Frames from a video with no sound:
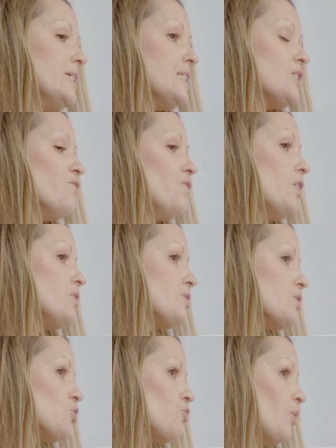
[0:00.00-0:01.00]
is the
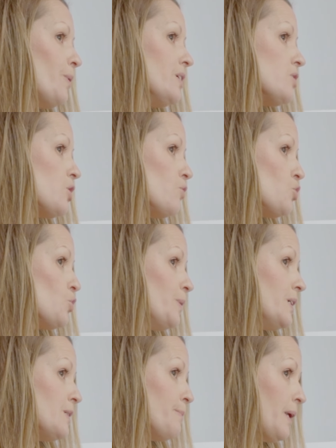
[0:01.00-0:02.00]
fastest growing social
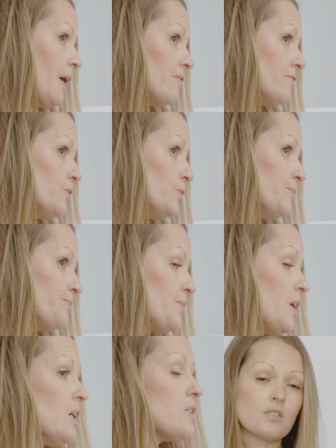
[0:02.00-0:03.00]
media platform?
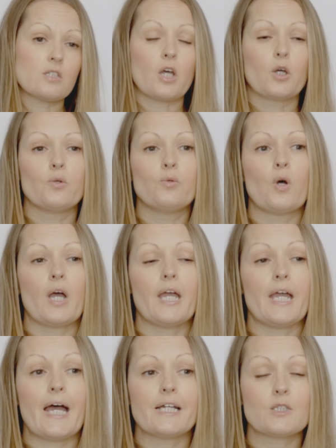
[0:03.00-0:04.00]
So
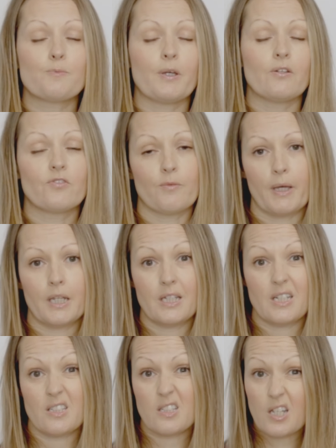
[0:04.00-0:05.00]
it has been for many years